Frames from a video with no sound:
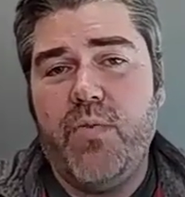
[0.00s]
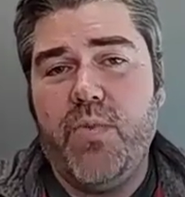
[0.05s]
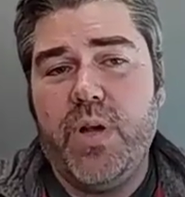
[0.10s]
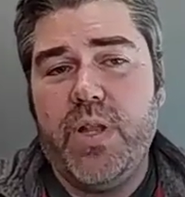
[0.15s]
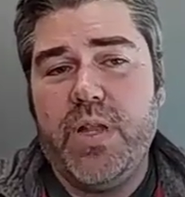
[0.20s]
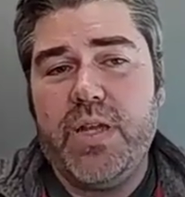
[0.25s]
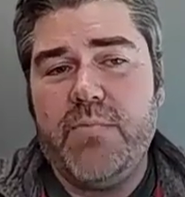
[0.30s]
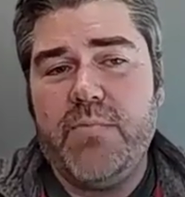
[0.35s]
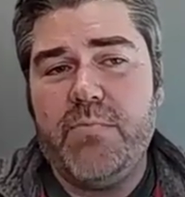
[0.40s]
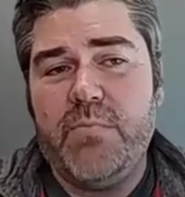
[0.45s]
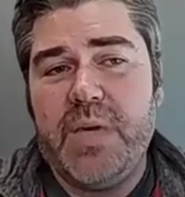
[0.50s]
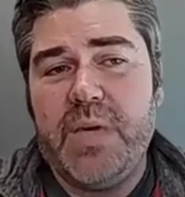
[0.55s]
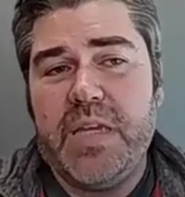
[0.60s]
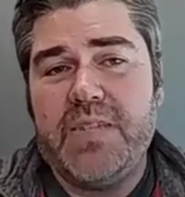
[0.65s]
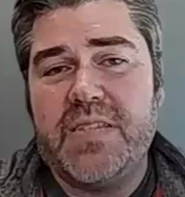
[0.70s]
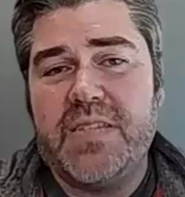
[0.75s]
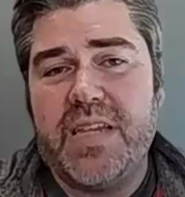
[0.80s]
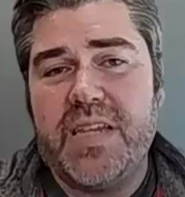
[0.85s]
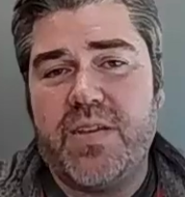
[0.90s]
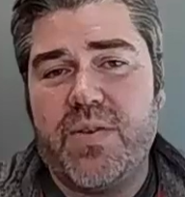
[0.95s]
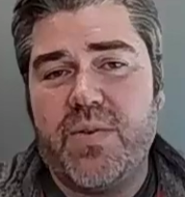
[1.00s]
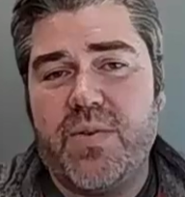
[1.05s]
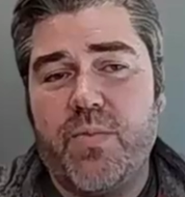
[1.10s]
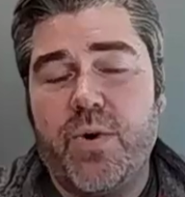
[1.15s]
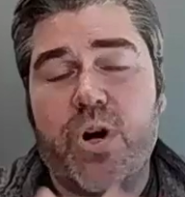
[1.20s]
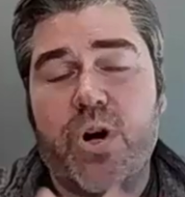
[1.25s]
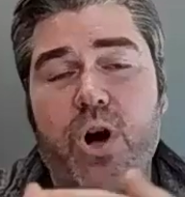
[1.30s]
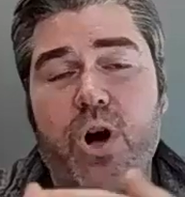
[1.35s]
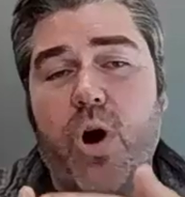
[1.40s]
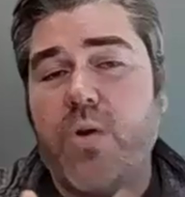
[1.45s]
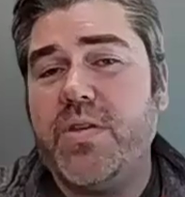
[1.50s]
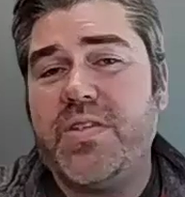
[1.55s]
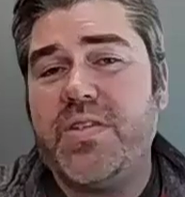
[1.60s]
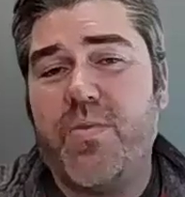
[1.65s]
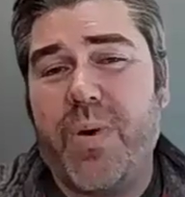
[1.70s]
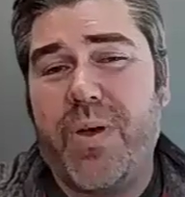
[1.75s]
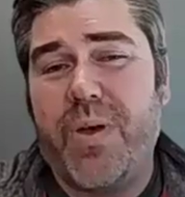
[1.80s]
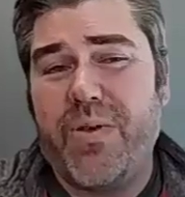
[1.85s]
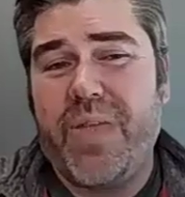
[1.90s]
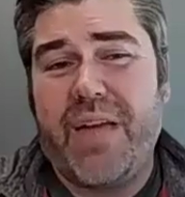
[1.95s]
really means that
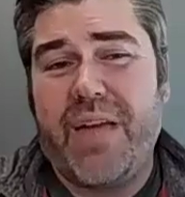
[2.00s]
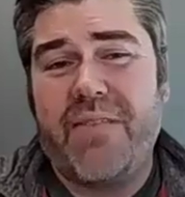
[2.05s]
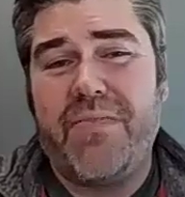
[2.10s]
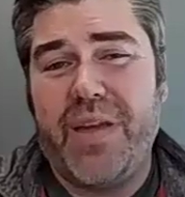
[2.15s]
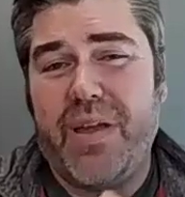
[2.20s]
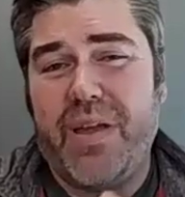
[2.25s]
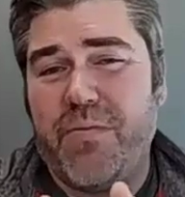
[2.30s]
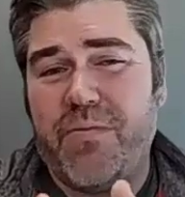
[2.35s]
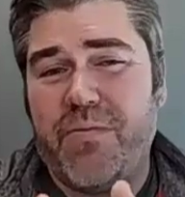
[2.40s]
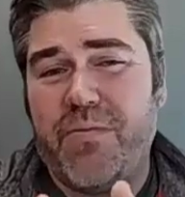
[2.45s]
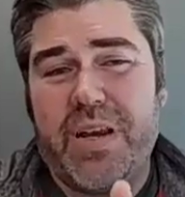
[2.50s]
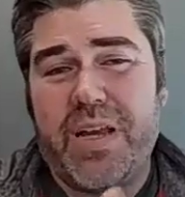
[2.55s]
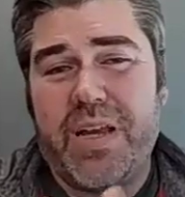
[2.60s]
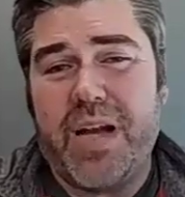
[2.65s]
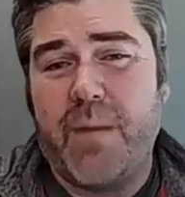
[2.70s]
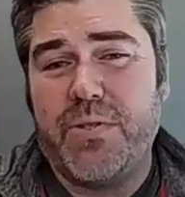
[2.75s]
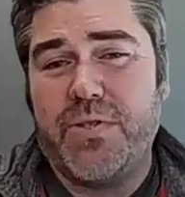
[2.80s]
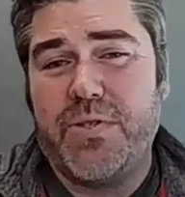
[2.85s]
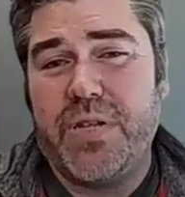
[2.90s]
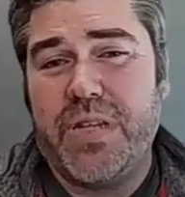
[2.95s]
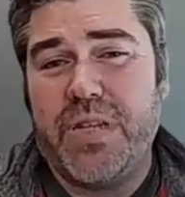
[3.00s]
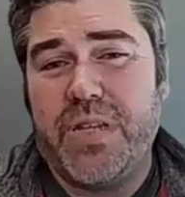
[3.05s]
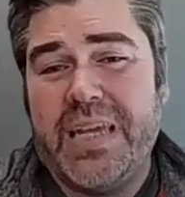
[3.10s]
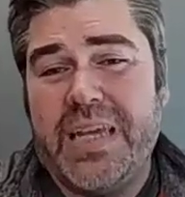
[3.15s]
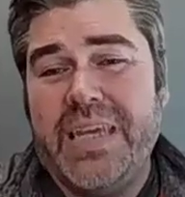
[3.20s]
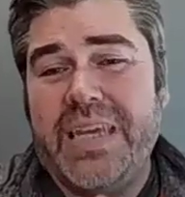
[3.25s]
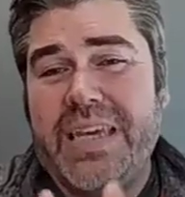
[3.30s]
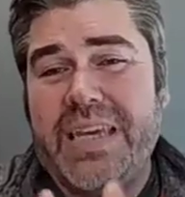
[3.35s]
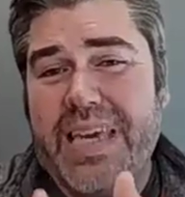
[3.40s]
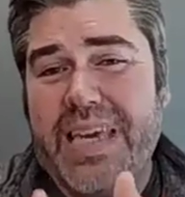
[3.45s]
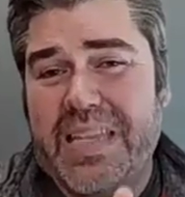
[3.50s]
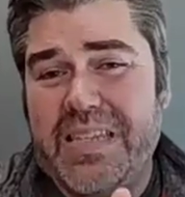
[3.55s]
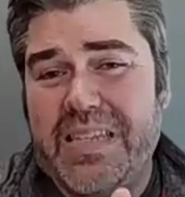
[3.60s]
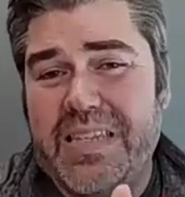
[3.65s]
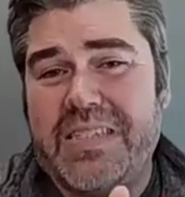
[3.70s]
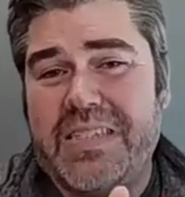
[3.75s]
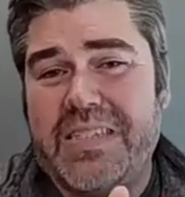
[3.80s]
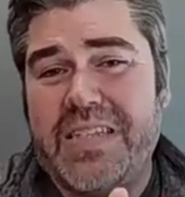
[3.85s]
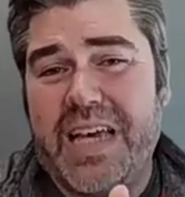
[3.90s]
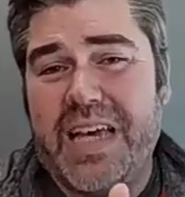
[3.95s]
regardless of whether that federal funding opportunity
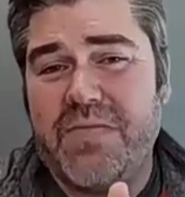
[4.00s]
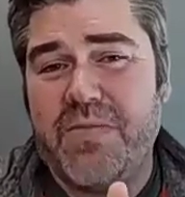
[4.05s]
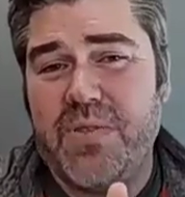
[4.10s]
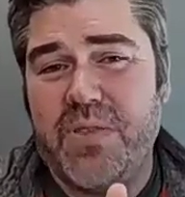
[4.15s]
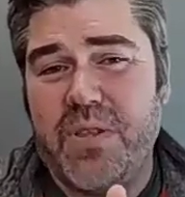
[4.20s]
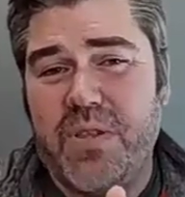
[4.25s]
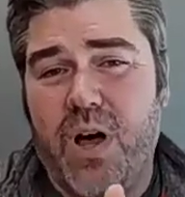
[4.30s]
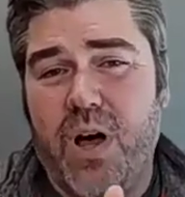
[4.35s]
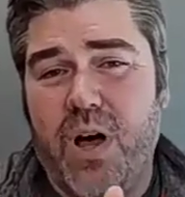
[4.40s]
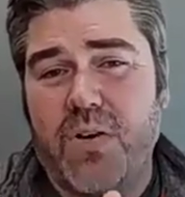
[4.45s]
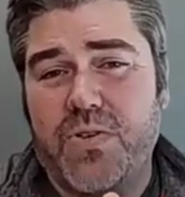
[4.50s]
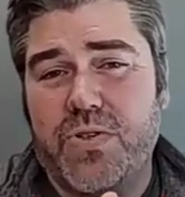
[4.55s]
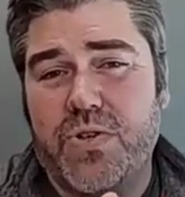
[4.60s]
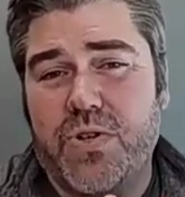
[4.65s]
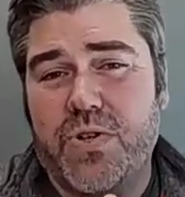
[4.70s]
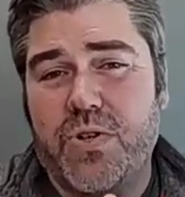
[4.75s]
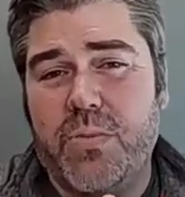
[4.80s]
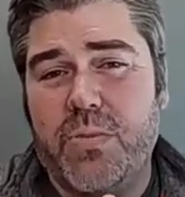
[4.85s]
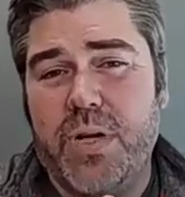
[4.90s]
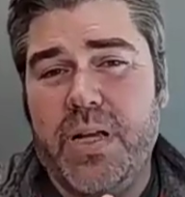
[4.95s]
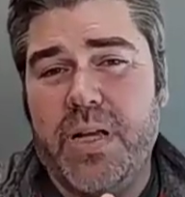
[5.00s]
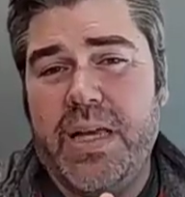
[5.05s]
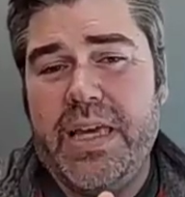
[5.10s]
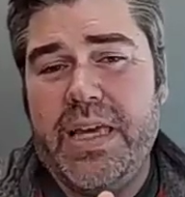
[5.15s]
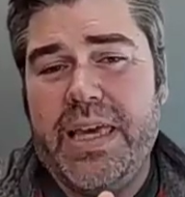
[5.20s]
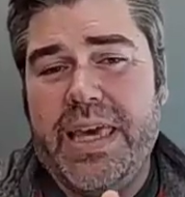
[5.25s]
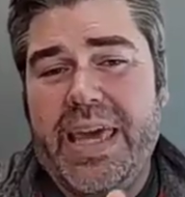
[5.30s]
is successful in the long term,